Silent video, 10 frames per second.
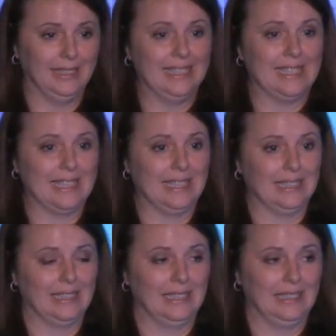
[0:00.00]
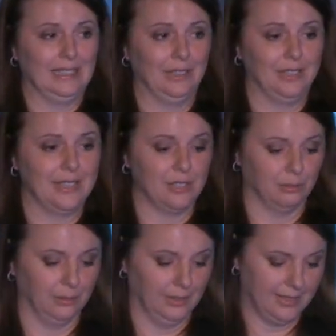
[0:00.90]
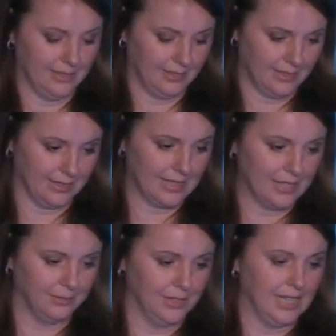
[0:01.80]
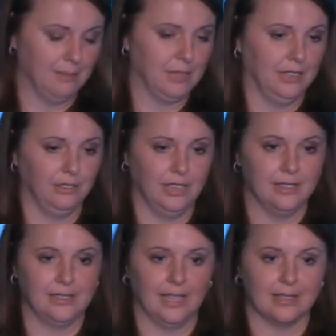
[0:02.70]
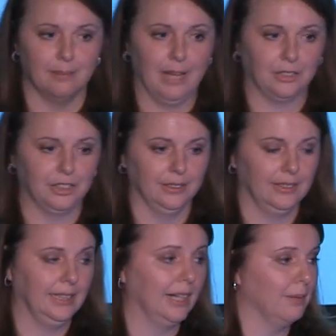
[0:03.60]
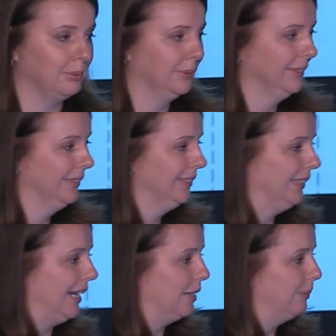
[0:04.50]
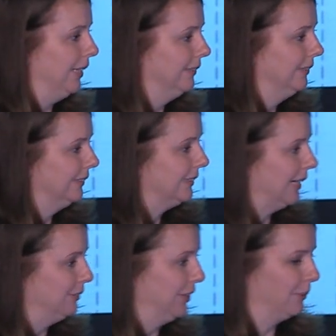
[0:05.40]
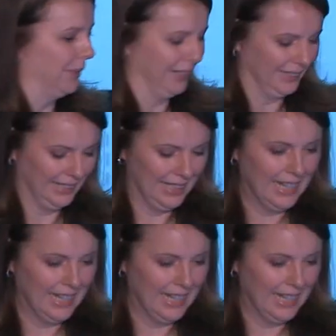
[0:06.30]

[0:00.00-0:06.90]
This is a successful attempt, and you need to take some action. Get up, get out of bed. It's time to go to work.